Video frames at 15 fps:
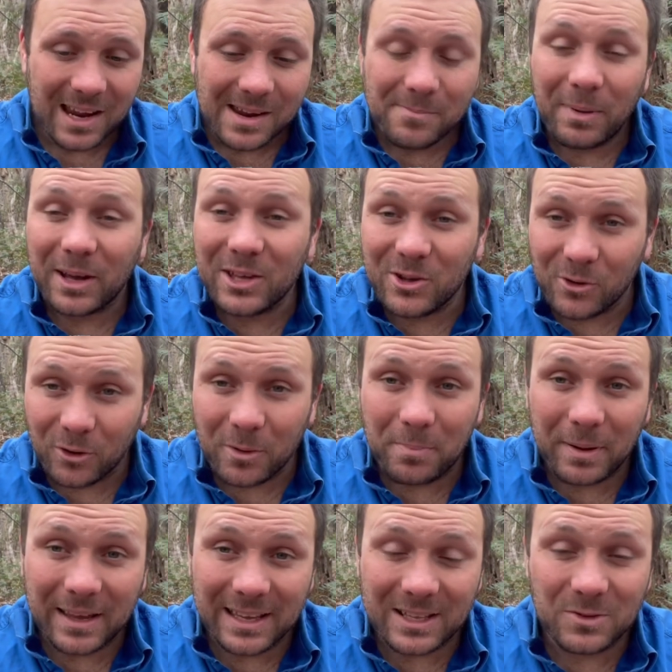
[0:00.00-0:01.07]
by
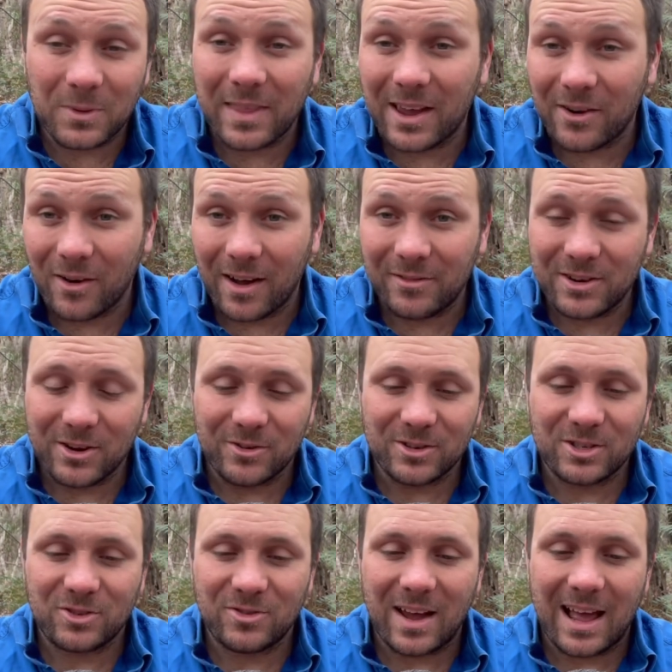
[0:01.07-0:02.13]
Europeans when they arrived here in
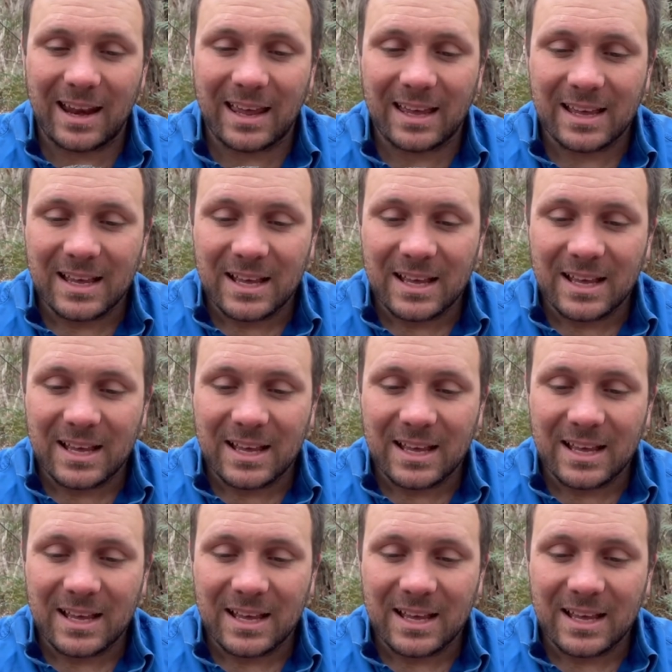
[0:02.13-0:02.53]
Australia.